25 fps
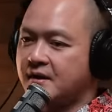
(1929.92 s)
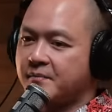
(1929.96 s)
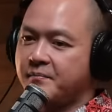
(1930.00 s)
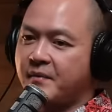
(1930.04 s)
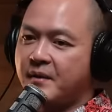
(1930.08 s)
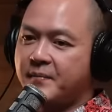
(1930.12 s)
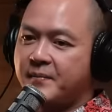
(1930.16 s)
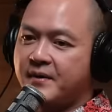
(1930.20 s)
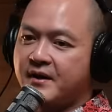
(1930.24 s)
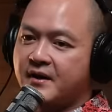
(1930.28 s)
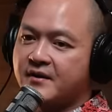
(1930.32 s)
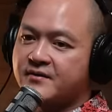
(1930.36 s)
Mm-hmm. uh,
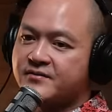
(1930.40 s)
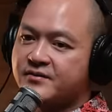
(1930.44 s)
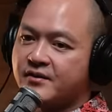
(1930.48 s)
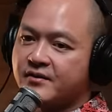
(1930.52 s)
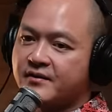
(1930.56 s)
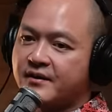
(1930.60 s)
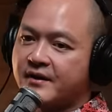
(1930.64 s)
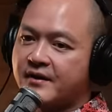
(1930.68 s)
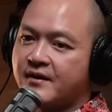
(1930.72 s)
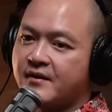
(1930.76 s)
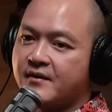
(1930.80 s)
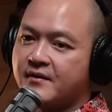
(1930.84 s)
maybe it's
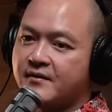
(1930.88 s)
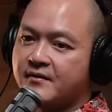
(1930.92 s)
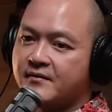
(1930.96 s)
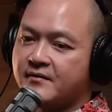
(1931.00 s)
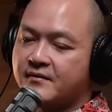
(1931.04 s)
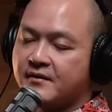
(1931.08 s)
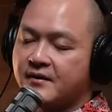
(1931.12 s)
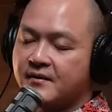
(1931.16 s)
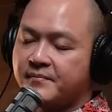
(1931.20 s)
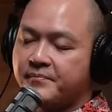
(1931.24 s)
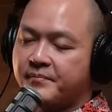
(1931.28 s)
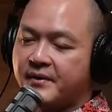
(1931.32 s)
not
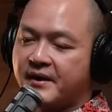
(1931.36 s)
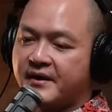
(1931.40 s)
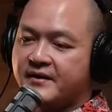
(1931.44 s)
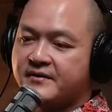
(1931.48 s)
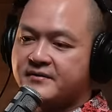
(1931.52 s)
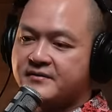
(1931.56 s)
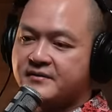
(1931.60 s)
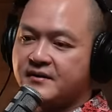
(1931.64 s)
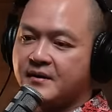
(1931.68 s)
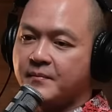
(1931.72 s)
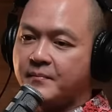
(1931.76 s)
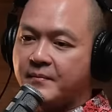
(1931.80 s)
taking uh,
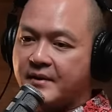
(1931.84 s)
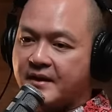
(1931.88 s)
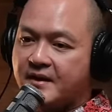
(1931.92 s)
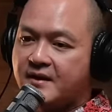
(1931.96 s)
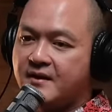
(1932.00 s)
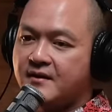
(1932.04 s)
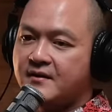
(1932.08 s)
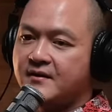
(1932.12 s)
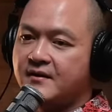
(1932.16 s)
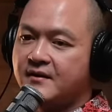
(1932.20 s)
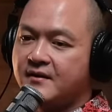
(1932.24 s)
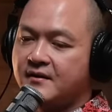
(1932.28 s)
place
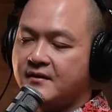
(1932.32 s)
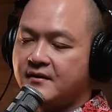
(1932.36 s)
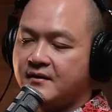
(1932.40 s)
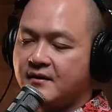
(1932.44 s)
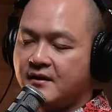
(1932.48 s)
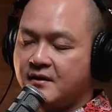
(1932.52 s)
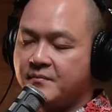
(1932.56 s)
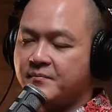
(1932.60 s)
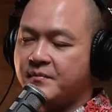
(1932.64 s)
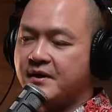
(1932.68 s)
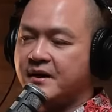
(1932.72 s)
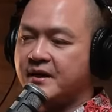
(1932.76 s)

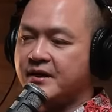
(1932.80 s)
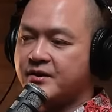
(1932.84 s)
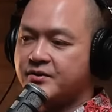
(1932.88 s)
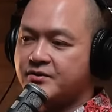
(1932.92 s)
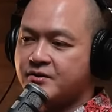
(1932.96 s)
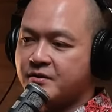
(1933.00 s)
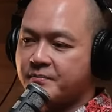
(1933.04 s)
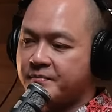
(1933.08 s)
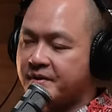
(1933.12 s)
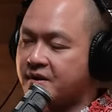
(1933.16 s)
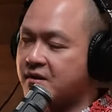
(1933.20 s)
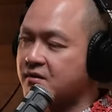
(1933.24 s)
immediately in
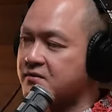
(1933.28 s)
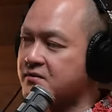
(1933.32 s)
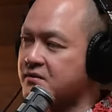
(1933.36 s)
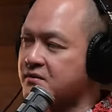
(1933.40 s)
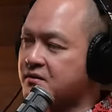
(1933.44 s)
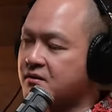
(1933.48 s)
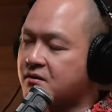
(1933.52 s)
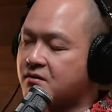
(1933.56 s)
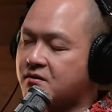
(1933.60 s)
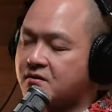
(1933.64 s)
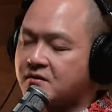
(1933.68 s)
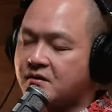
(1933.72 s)
Malaysia
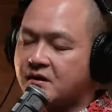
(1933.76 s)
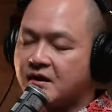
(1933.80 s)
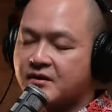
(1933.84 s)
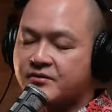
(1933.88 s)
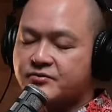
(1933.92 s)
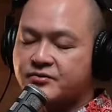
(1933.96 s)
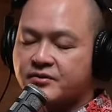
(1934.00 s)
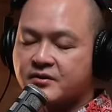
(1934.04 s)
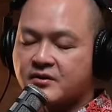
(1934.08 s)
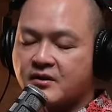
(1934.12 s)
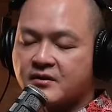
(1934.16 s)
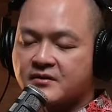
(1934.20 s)
because of the
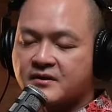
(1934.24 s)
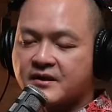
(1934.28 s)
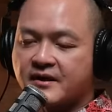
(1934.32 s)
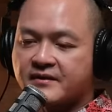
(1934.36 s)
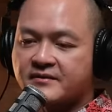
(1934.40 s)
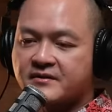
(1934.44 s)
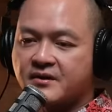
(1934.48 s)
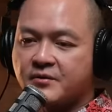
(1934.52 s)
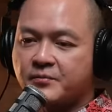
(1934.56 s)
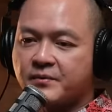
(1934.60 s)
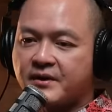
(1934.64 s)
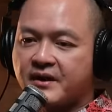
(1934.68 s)
cultural
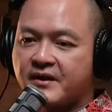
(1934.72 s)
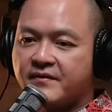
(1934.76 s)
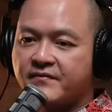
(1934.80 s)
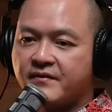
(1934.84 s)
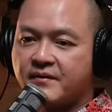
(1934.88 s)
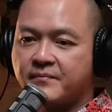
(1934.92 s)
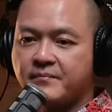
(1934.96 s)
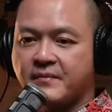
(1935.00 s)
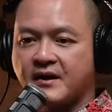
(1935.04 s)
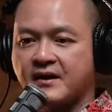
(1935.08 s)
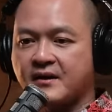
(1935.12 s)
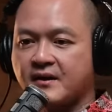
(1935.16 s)
context that we
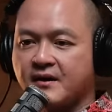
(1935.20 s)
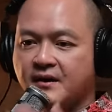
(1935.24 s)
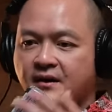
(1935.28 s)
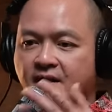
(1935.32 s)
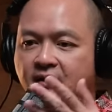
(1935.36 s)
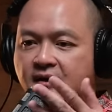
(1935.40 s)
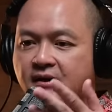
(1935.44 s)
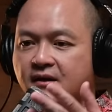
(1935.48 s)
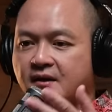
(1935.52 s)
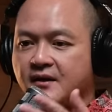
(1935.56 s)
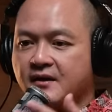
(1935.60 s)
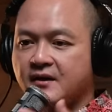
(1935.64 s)
live in, but
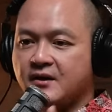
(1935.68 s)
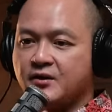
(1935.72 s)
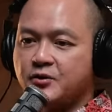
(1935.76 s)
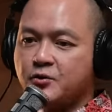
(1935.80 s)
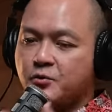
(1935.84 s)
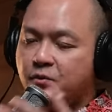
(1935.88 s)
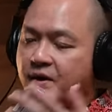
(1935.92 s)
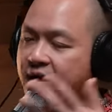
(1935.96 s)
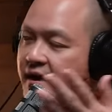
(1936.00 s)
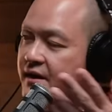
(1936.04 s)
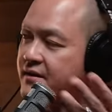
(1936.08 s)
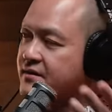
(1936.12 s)
in the
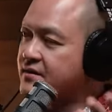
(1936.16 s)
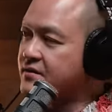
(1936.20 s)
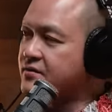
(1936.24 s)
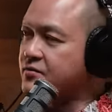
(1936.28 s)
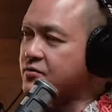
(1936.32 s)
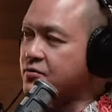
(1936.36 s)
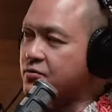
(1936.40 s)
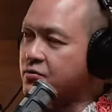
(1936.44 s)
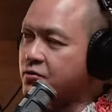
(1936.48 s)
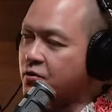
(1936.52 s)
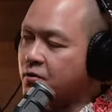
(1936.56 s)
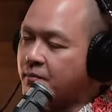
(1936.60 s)
U S,
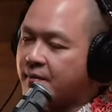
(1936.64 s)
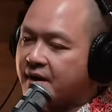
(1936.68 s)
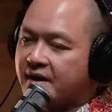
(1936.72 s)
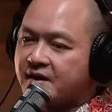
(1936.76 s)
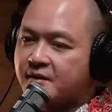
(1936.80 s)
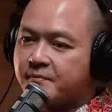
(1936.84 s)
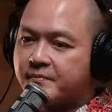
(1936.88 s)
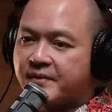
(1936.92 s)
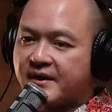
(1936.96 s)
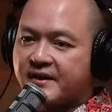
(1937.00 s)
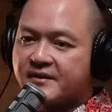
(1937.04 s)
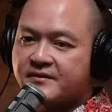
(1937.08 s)
in Europe,
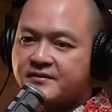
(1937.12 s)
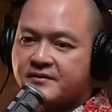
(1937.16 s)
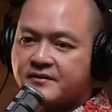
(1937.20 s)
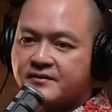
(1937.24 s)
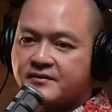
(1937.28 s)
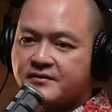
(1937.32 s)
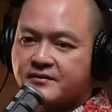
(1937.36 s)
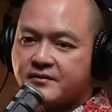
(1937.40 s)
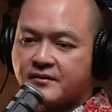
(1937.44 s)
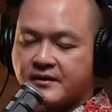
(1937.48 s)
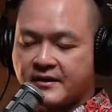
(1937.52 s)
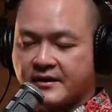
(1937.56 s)
other
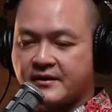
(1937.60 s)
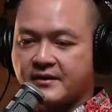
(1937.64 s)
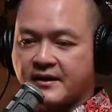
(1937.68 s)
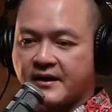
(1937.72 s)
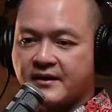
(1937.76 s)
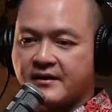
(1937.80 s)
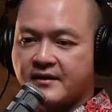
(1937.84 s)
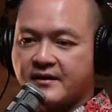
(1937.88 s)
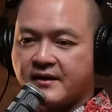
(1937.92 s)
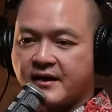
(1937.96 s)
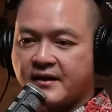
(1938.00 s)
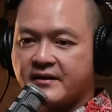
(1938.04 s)
places, you know, and,
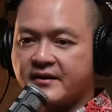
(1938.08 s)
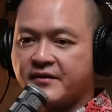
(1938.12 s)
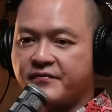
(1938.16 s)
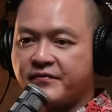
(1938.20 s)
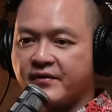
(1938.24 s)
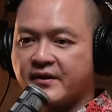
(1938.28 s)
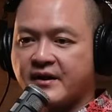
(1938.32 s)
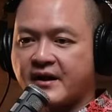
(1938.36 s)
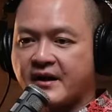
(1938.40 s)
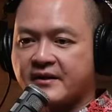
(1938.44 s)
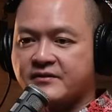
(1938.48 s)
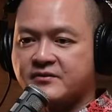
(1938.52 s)
and there are
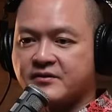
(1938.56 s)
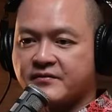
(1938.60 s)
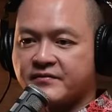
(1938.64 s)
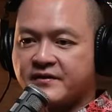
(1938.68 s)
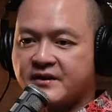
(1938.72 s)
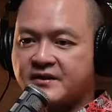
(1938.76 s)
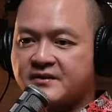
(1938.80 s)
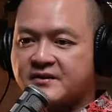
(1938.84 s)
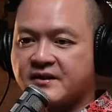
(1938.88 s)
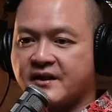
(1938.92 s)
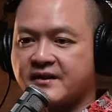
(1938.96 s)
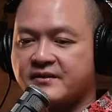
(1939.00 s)
different kinds
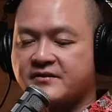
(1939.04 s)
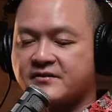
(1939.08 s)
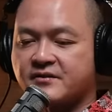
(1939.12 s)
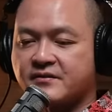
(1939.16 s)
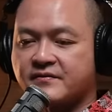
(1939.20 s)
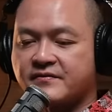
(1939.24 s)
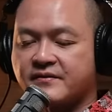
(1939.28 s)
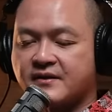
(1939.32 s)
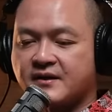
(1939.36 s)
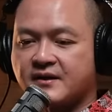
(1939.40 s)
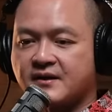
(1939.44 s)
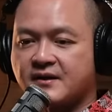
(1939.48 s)
of these kinds
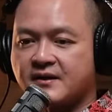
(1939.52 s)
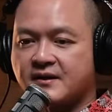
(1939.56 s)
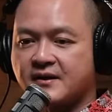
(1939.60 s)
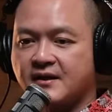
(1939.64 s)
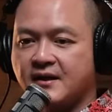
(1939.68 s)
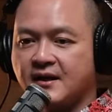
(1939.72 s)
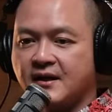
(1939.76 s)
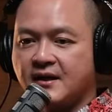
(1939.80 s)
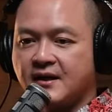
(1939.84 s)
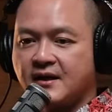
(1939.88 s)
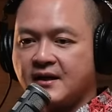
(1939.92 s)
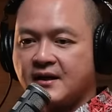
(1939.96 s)
of
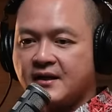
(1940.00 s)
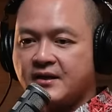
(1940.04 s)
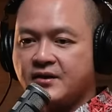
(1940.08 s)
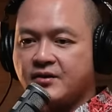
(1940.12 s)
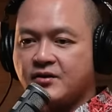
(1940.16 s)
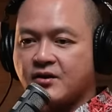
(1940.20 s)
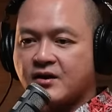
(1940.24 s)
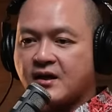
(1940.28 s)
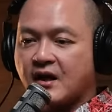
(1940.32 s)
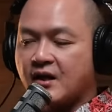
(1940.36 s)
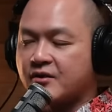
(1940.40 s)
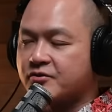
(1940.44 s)
uh,
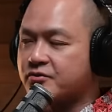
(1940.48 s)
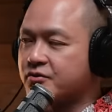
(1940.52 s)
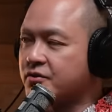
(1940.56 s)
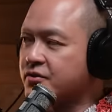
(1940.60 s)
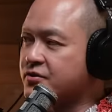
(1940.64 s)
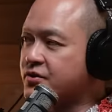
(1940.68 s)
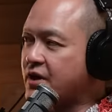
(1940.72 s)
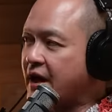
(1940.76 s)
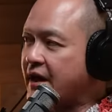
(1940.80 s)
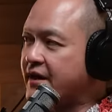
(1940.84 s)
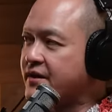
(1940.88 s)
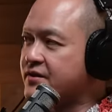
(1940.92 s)
you know,
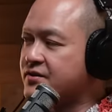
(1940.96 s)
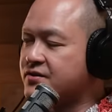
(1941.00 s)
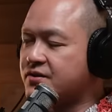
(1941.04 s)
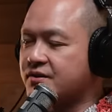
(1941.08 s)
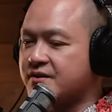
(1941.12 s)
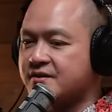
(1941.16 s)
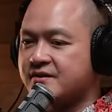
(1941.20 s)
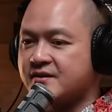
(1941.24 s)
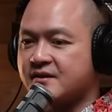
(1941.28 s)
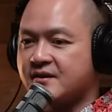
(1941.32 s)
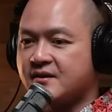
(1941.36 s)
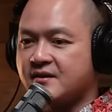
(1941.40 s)
cultural
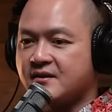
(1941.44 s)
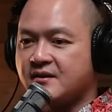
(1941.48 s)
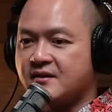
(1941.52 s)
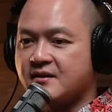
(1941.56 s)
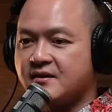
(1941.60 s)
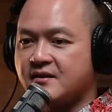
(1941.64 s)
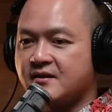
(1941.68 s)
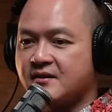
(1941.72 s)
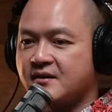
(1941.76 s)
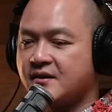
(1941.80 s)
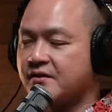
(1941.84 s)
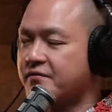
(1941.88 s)
challenges in
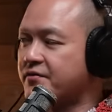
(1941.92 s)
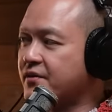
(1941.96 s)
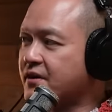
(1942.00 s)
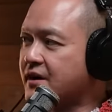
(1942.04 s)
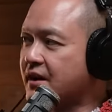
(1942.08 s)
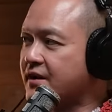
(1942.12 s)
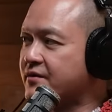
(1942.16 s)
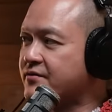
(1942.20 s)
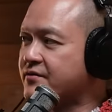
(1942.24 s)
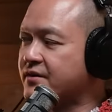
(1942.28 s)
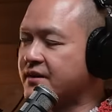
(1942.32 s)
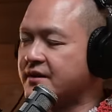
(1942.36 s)
in
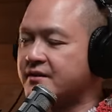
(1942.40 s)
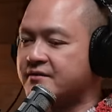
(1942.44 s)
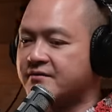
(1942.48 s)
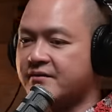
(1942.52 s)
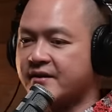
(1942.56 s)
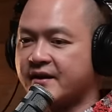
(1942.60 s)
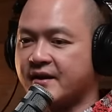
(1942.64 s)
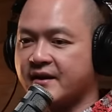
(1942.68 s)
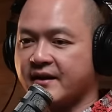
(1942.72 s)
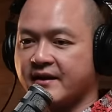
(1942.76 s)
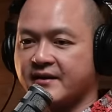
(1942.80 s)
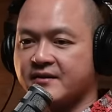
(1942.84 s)
different
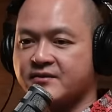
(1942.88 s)
countries, right?